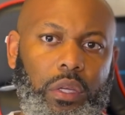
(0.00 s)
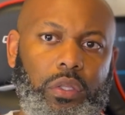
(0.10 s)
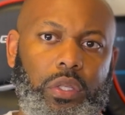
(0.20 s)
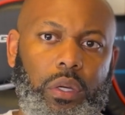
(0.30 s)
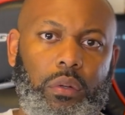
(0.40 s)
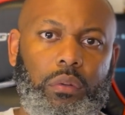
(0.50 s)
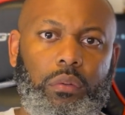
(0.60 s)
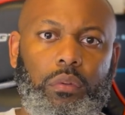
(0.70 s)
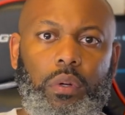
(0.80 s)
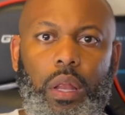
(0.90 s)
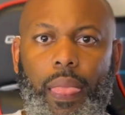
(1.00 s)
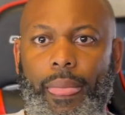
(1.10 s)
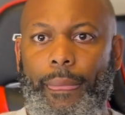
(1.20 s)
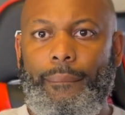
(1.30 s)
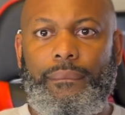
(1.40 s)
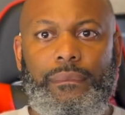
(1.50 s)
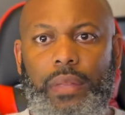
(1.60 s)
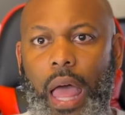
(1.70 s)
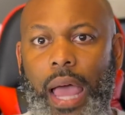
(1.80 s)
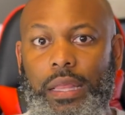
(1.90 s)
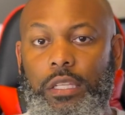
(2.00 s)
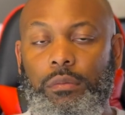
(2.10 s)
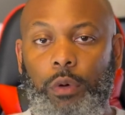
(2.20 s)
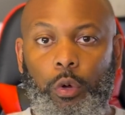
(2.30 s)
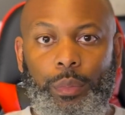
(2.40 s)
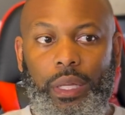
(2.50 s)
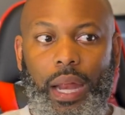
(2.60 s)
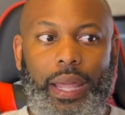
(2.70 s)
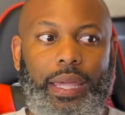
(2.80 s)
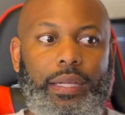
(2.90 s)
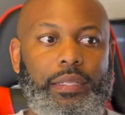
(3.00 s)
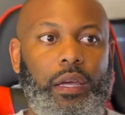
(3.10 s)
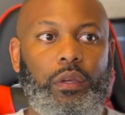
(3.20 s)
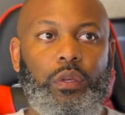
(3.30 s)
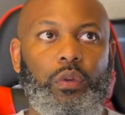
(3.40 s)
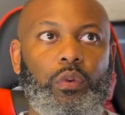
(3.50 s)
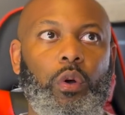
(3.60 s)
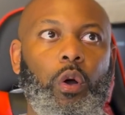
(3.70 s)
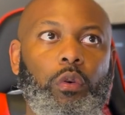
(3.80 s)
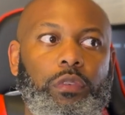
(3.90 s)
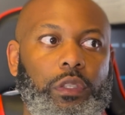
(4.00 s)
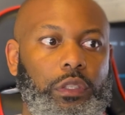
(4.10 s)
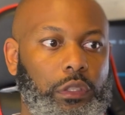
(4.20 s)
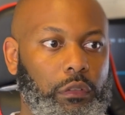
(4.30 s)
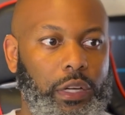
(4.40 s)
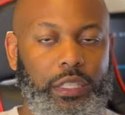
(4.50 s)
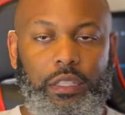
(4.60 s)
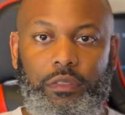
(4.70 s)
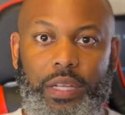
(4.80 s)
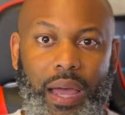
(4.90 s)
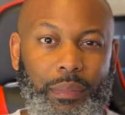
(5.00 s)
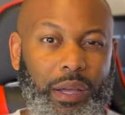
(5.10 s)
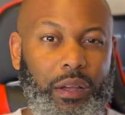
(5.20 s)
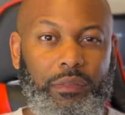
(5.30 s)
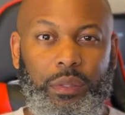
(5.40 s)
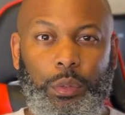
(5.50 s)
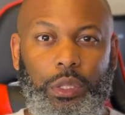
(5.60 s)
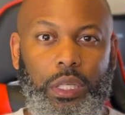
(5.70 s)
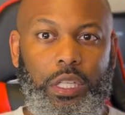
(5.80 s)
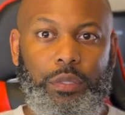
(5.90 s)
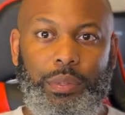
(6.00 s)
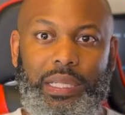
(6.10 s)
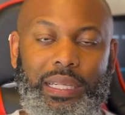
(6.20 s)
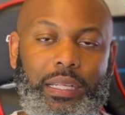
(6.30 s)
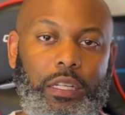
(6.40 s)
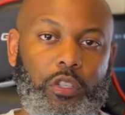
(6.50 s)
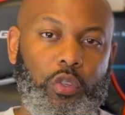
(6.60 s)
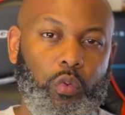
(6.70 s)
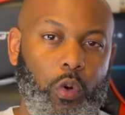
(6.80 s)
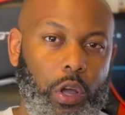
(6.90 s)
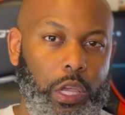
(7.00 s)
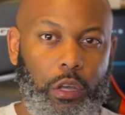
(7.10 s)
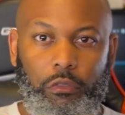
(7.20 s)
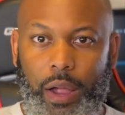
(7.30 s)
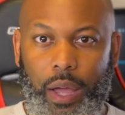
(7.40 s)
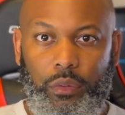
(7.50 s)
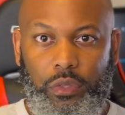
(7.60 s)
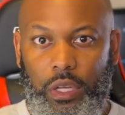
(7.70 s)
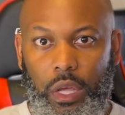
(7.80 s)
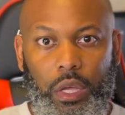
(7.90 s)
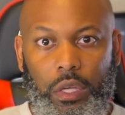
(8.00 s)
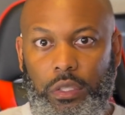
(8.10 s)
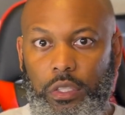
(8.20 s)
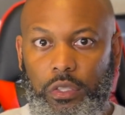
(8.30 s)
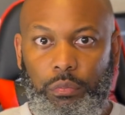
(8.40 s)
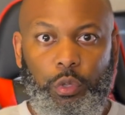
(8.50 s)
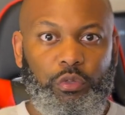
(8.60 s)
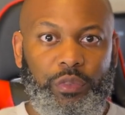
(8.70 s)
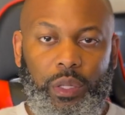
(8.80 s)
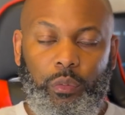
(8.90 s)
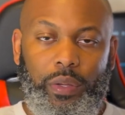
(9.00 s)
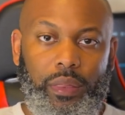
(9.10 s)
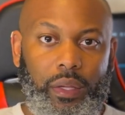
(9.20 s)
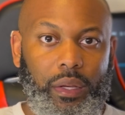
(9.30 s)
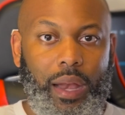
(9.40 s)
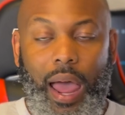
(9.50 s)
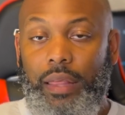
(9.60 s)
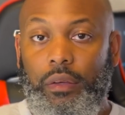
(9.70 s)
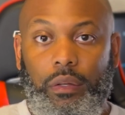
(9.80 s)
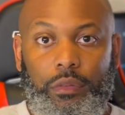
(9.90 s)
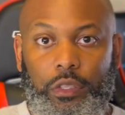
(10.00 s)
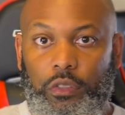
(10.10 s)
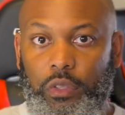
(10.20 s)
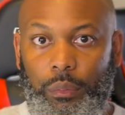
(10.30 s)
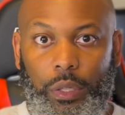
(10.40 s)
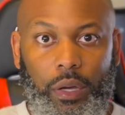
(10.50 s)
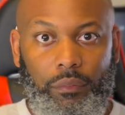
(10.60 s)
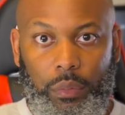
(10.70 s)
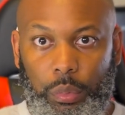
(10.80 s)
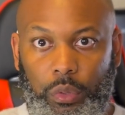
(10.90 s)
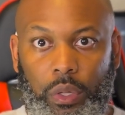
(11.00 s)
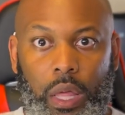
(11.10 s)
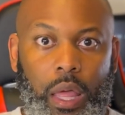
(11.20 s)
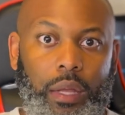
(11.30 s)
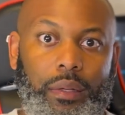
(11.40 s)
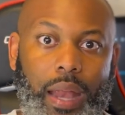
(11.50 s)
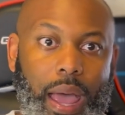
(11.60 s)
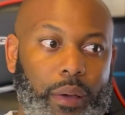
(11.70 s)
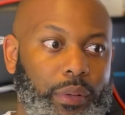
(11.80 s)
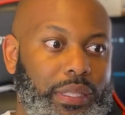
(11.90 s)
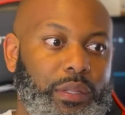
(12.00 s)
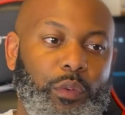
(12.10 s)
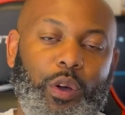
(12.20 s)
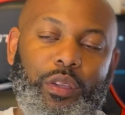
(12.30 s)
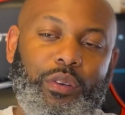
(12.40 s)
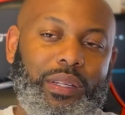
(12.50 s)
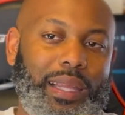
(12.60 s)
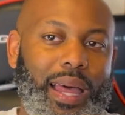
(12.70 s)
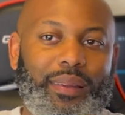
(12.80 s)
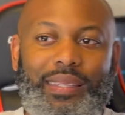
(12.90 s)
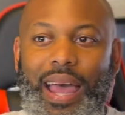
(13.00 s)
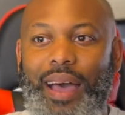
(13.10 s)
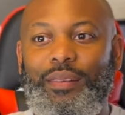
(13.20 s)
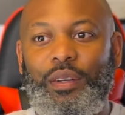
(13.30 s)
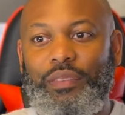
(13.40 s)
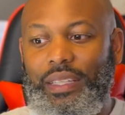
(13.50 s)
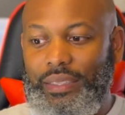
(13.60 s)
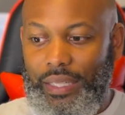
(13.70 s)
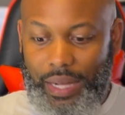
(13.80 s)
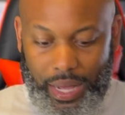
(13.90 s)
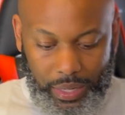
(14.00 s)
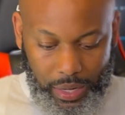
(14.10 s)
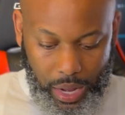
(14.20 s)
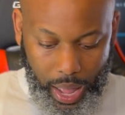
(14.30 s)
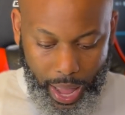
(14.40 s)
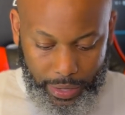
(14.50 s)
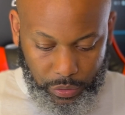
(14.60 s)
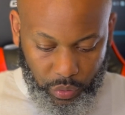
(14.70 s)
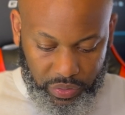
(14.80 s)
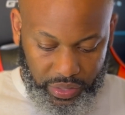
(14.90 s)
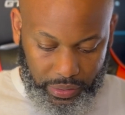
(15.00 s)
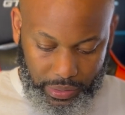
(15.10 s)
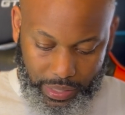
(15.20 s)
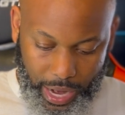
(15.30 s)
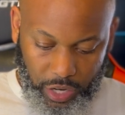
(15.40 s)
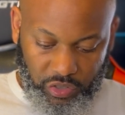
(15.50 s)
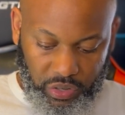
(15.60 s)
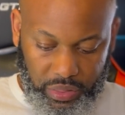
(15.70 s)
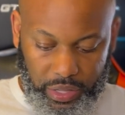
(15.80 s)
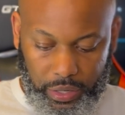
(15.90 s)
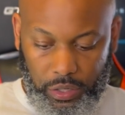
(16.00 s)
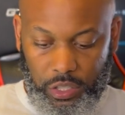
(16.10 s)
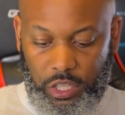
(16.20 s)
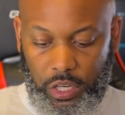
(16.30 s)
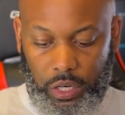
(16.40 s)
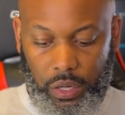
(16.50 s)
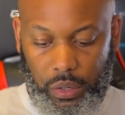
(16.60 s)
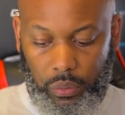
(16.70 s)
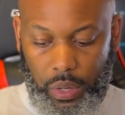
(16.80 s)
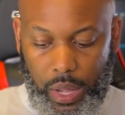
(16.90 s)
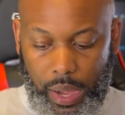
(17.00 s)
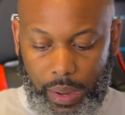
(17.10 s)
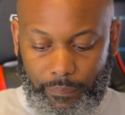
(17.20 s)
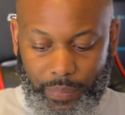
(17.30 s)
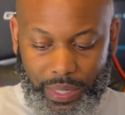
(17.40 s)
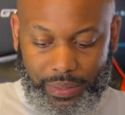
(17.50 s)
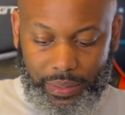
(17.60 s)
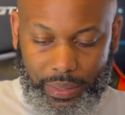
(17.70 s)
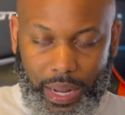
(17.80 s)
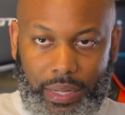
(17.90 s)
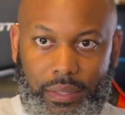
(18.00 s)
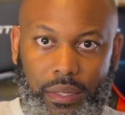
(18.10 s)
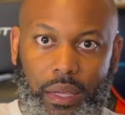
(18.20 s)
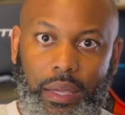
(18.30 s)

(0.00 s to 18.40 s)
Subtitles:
So at this moment, I can't tell you over the duration of time how comfortable it is, but in initial walking around, just moving with it, I thought it was extremely comfortable. Now, is it walking on clouds? I don't know if I say that. I do think this extra thick cushioning though makes it nice.